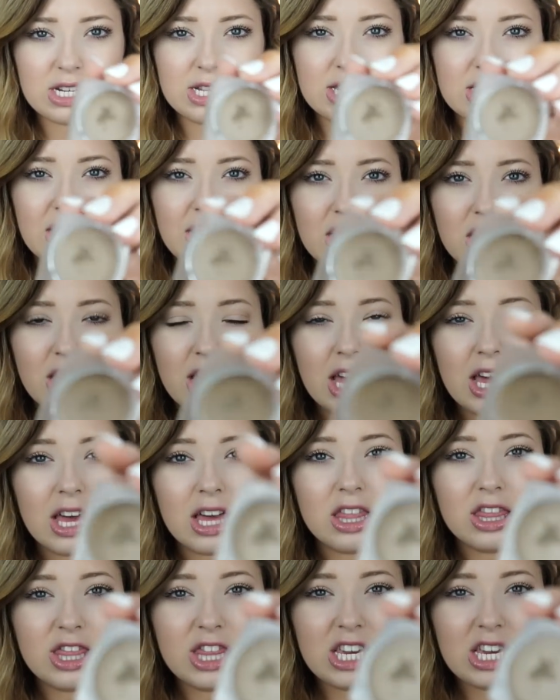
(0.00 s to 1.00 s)
It's like
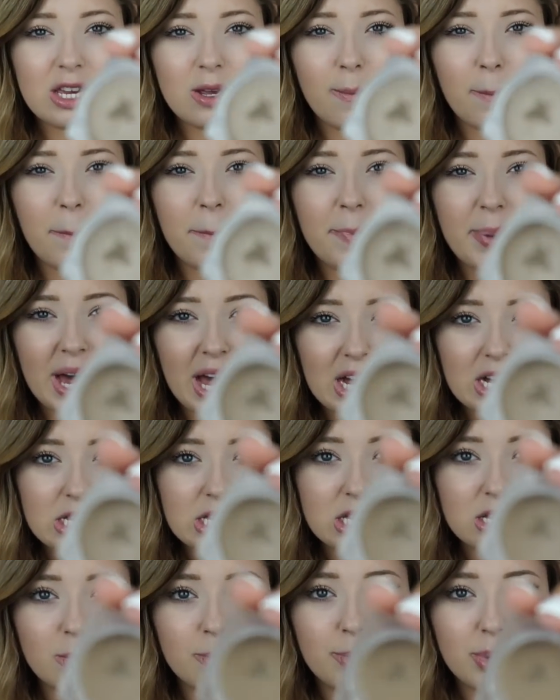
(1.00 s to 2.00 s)
the
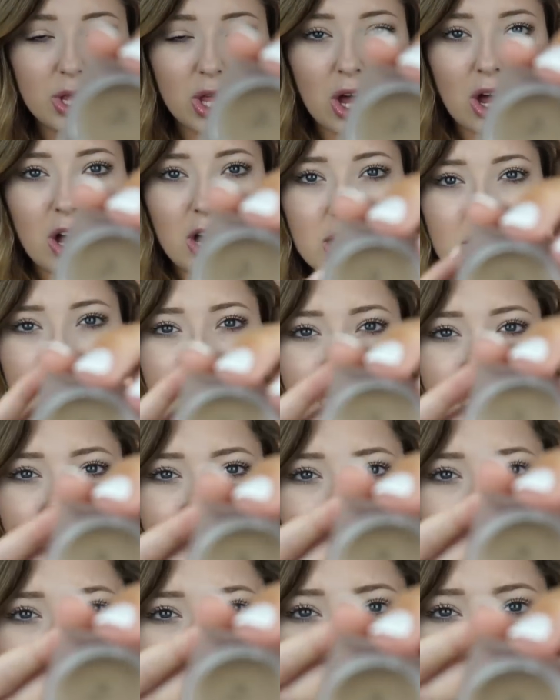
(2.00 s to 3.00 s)
best blonde
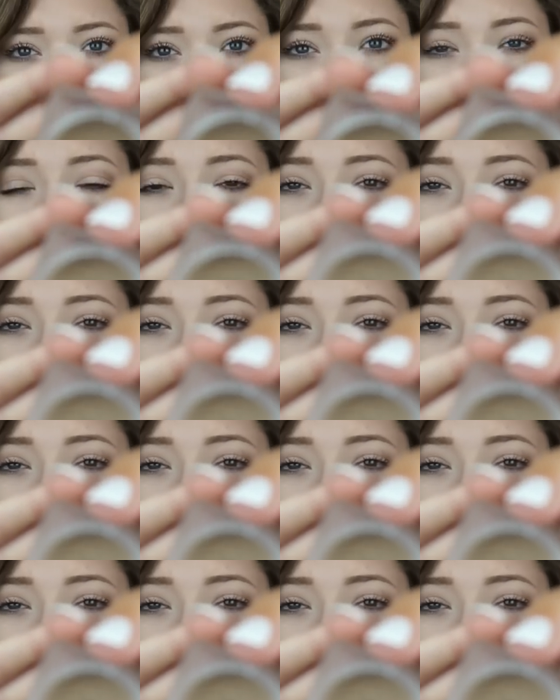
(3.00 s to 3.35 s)
shade I've